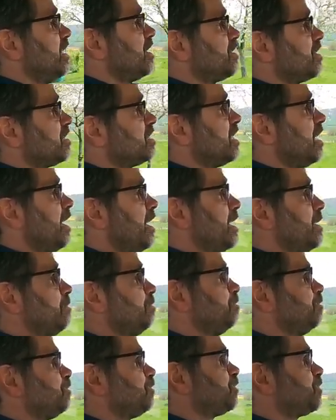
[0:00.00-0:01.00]
at the
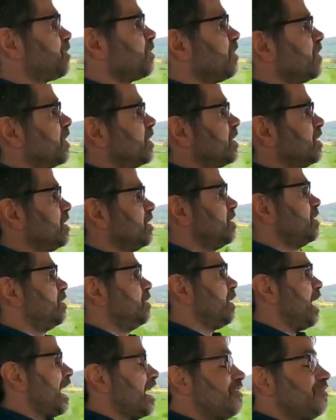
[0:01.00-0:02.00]
time.
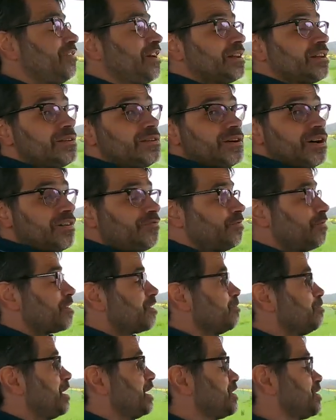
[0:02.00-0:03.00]
Well, I fell in love
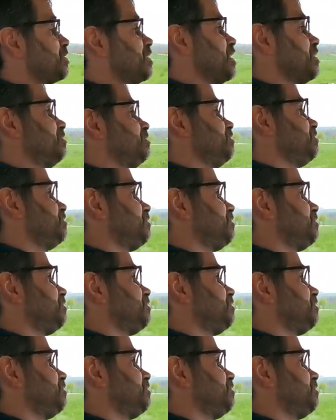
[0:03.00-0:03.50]
with a Matra.